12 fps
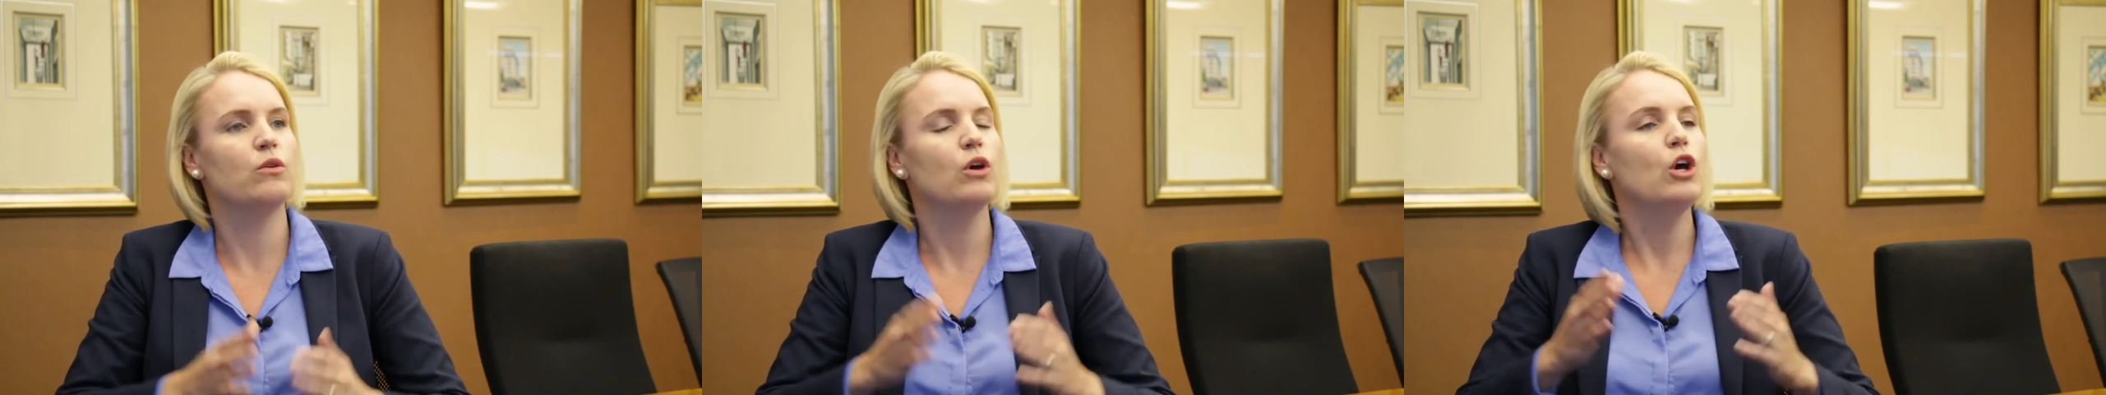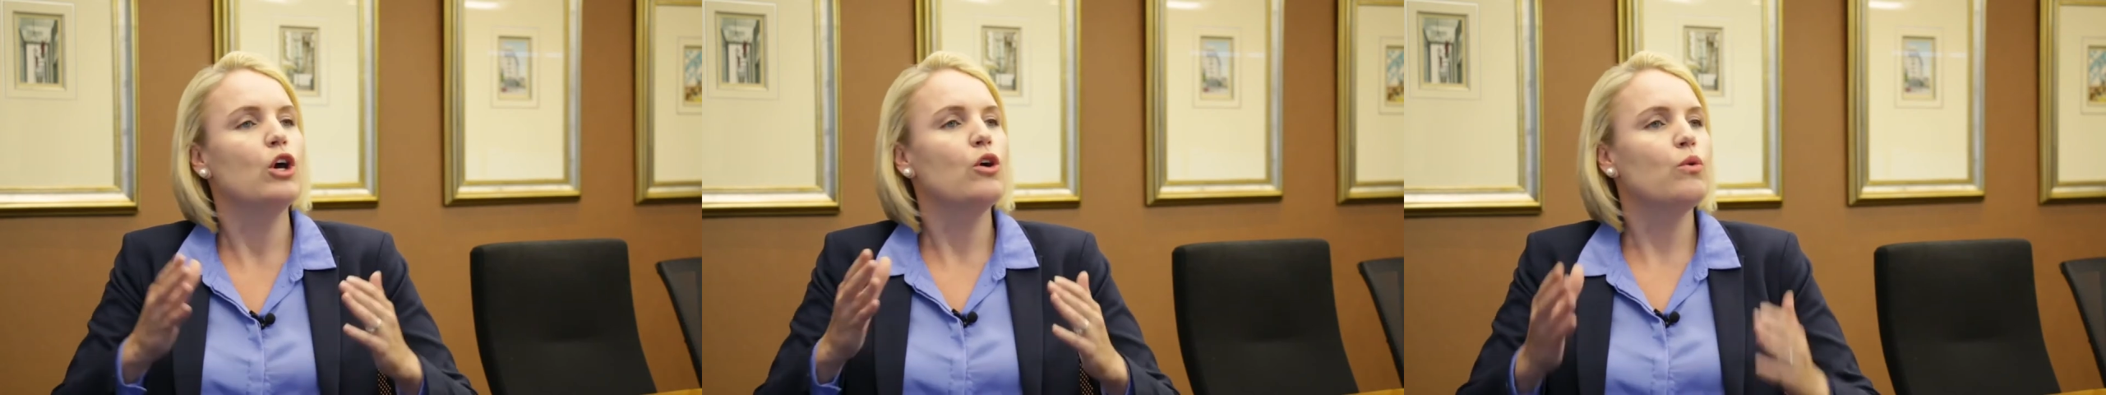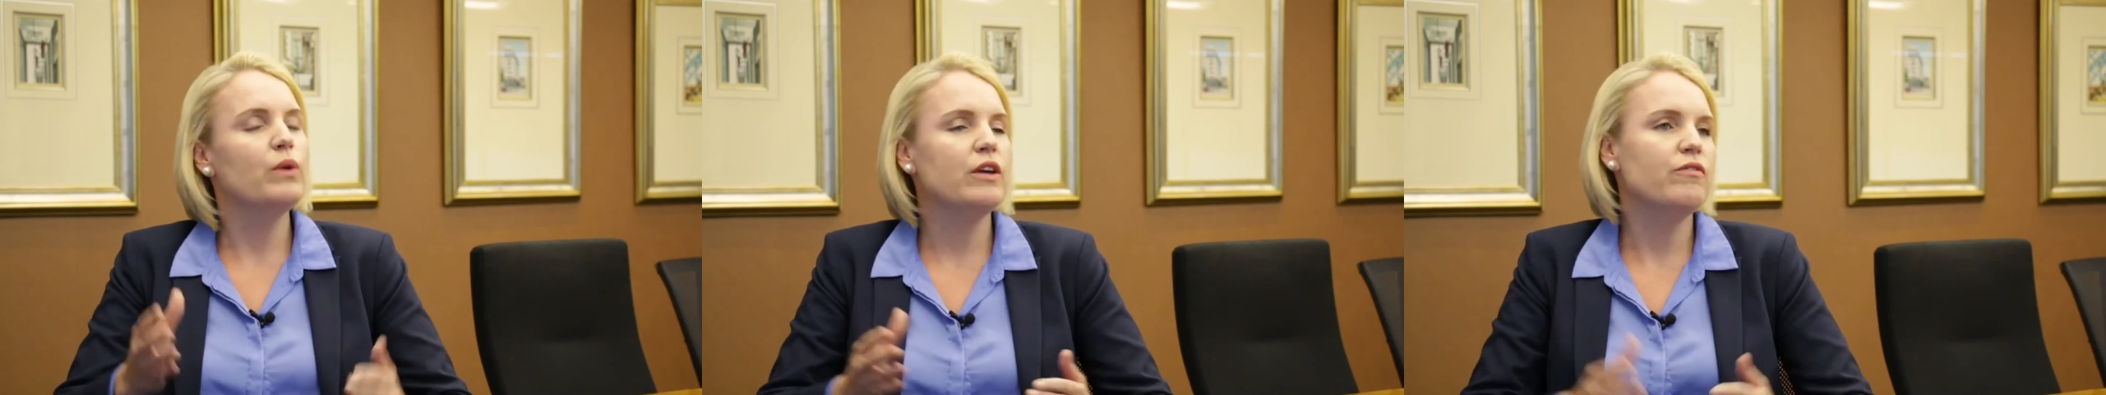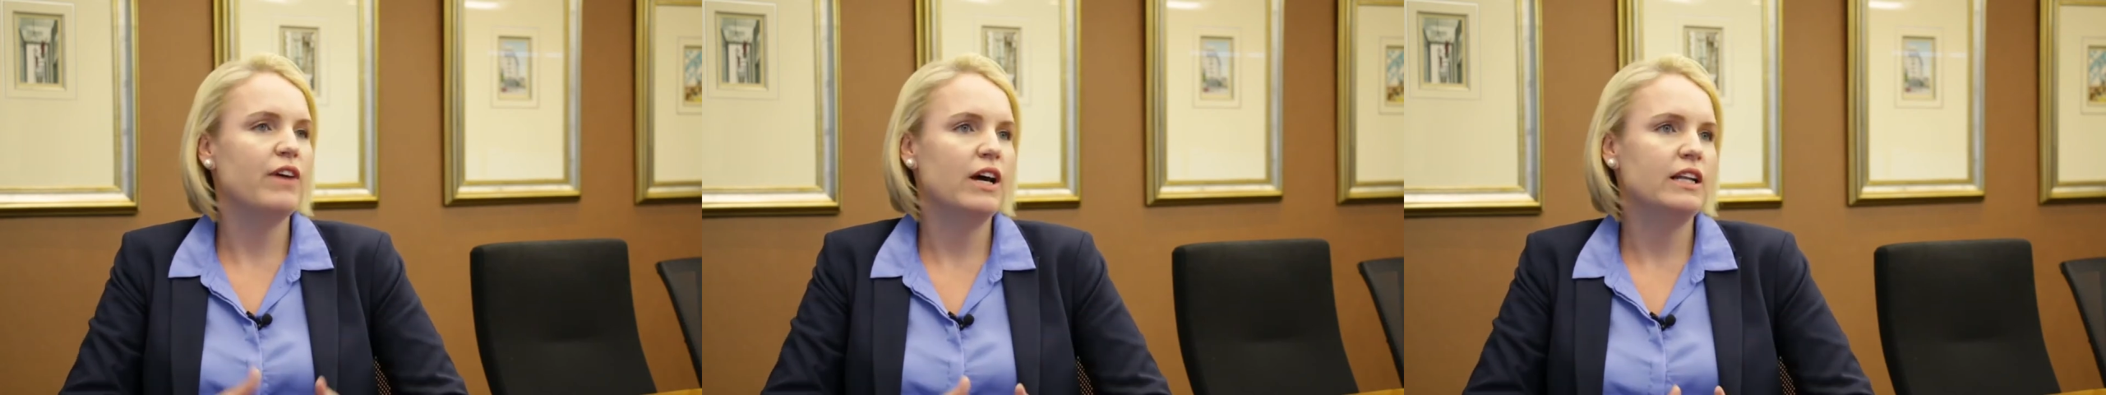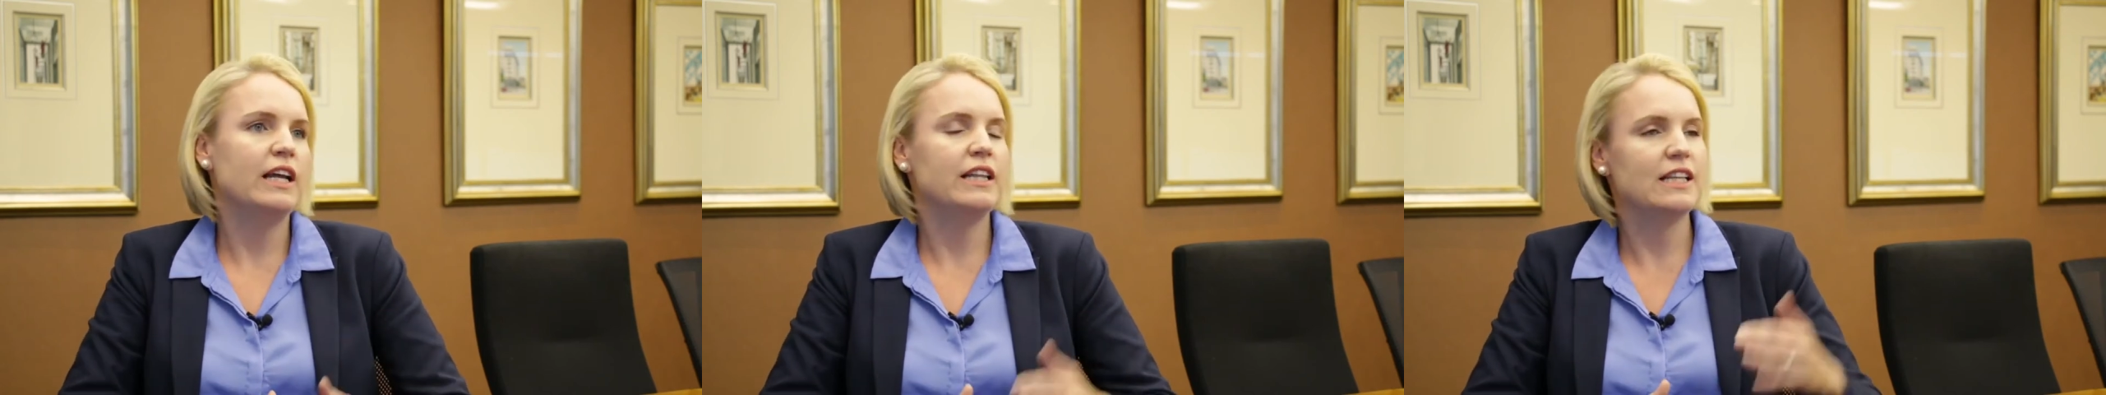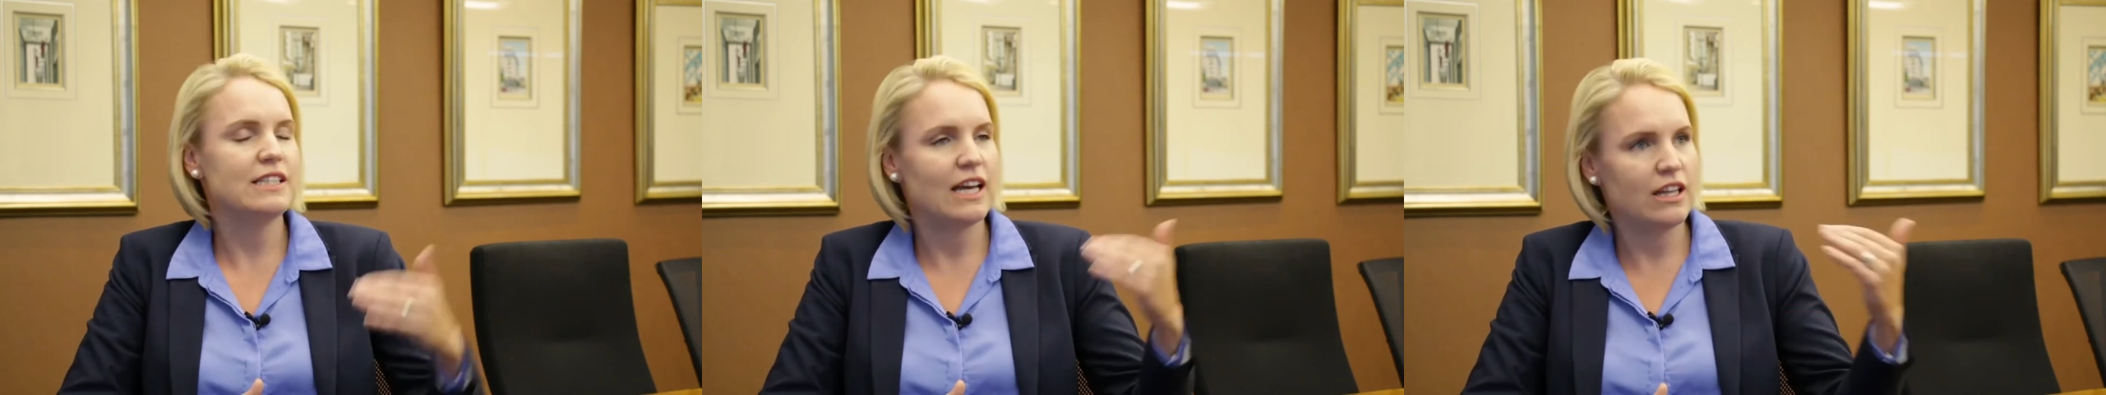And we felt like
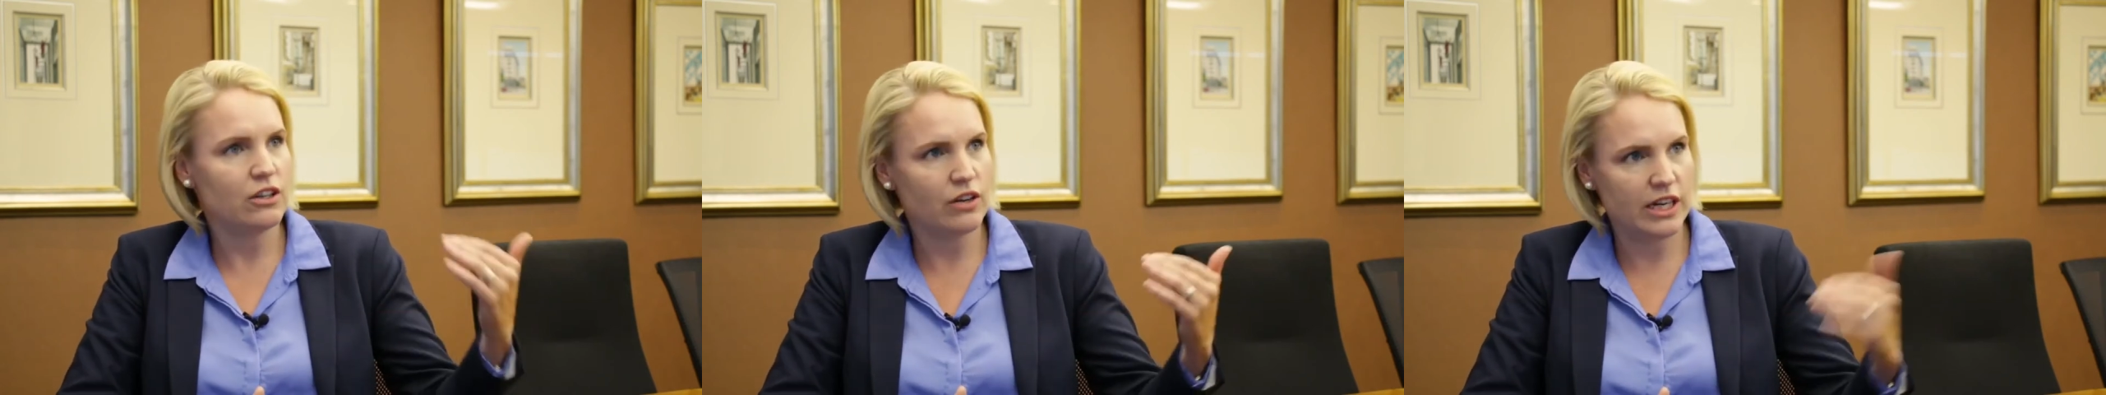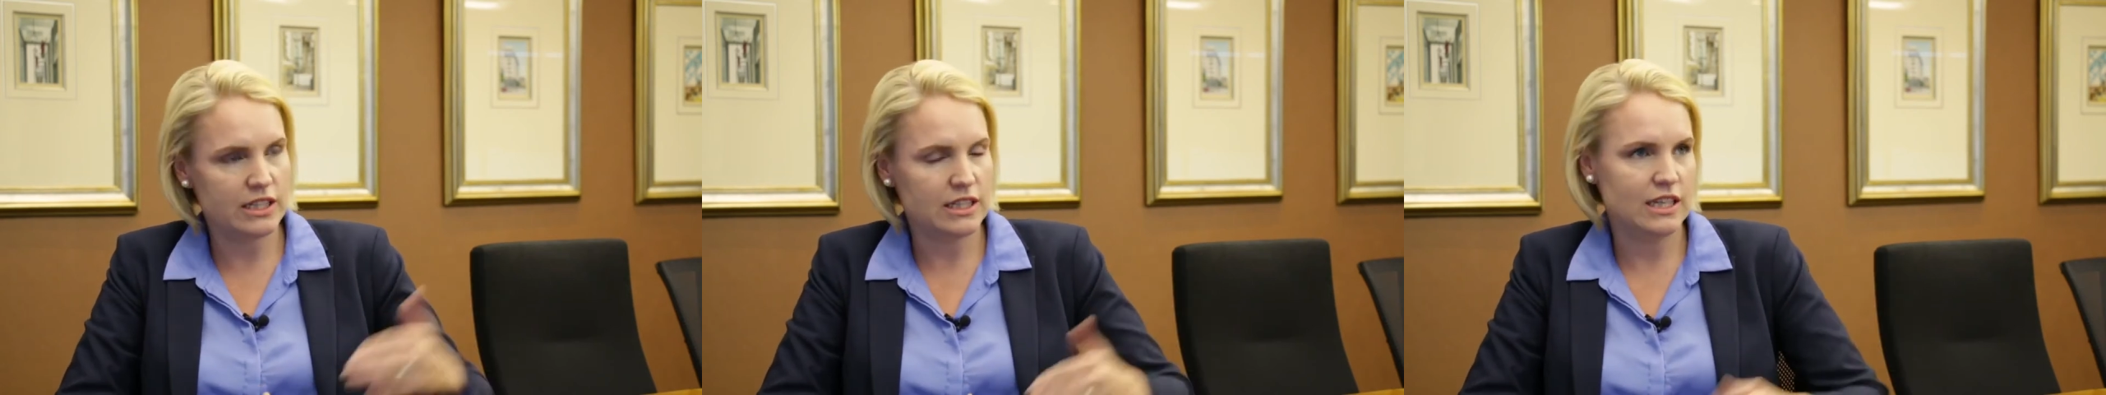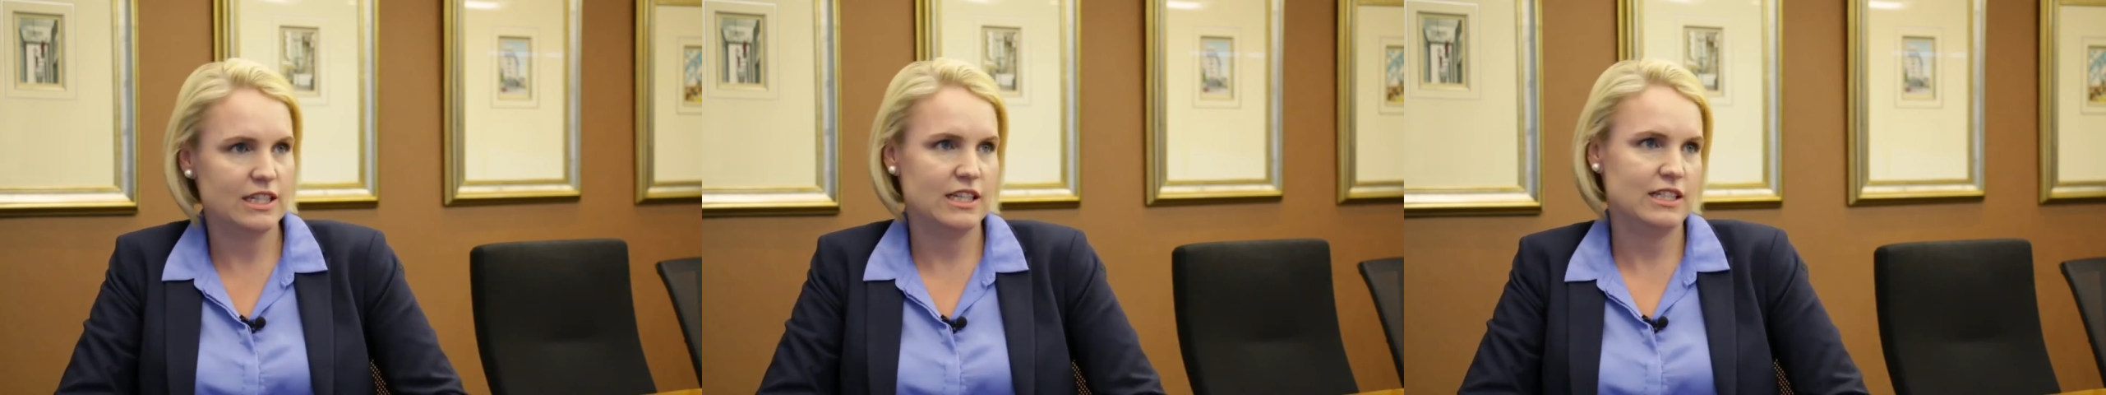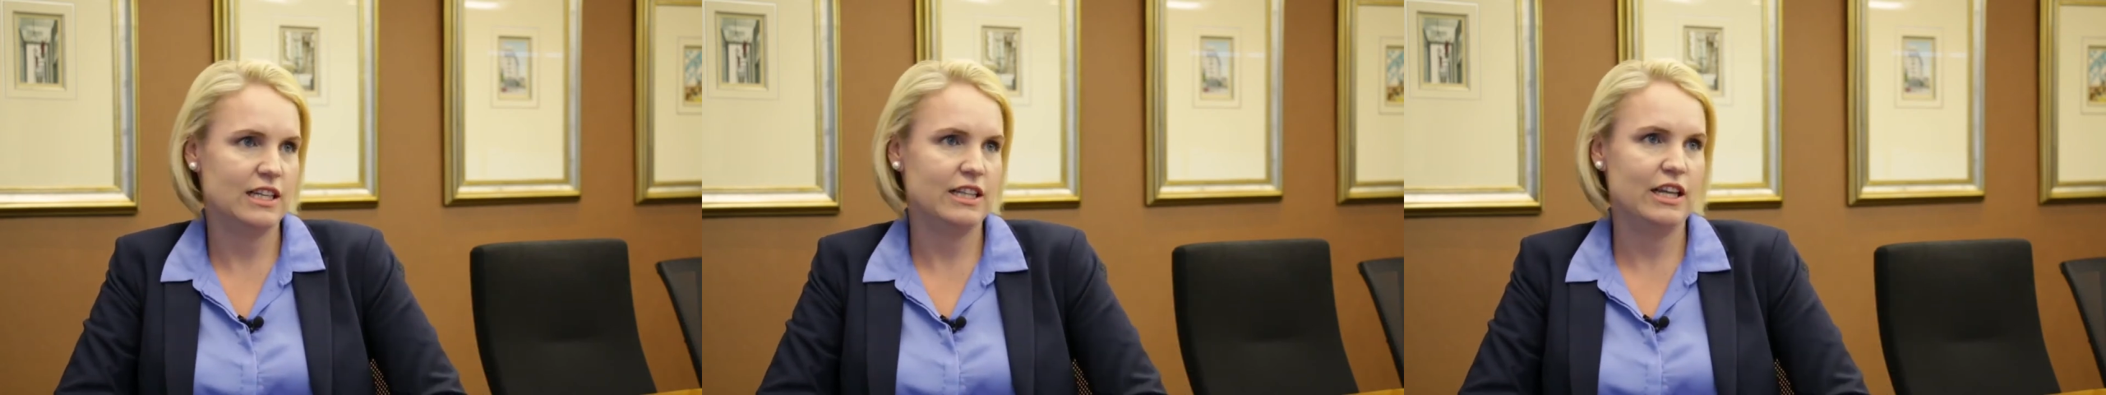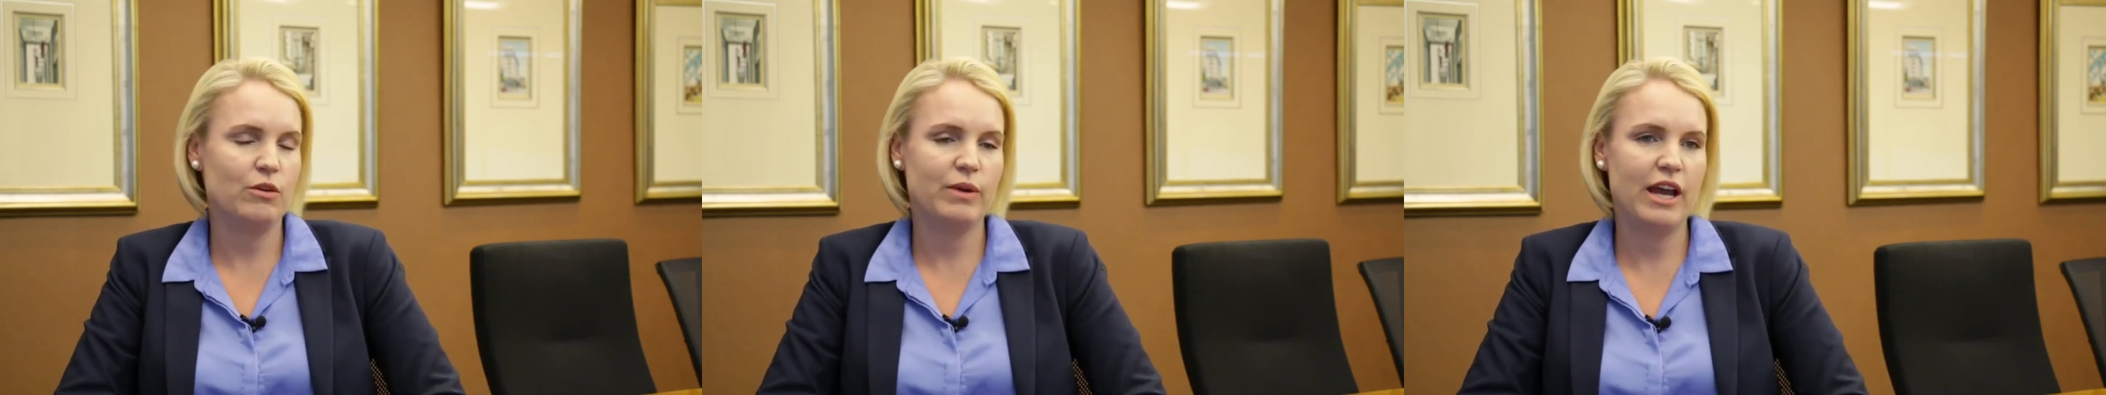there's other great ideas out there.